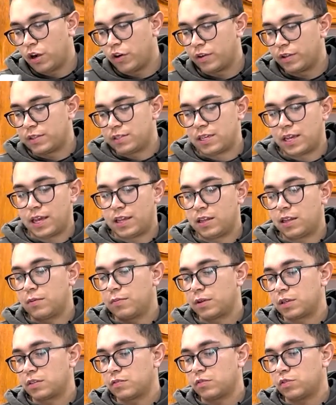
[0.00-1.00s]
inside them,
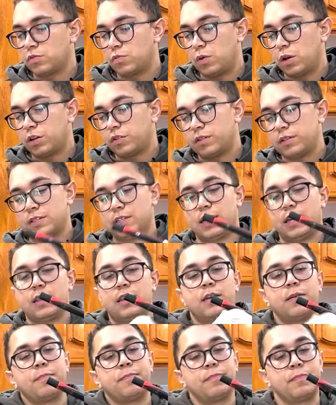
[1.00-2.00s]
because if there's water inside
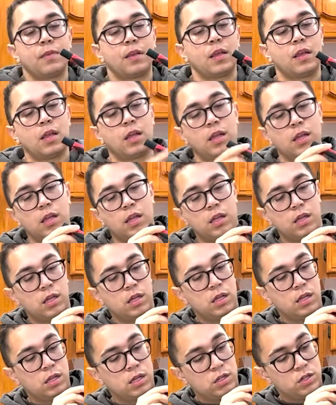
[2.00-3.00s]
them,
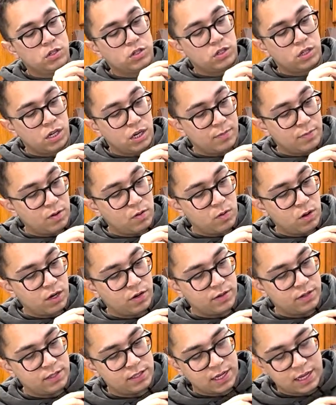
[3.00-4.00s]
there's going to be water
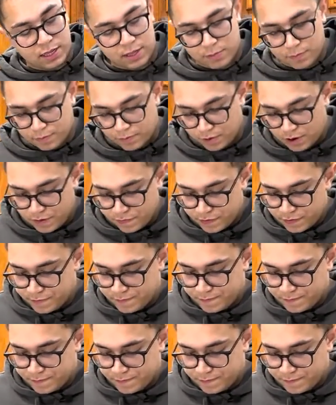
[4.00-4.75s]
inside them forever.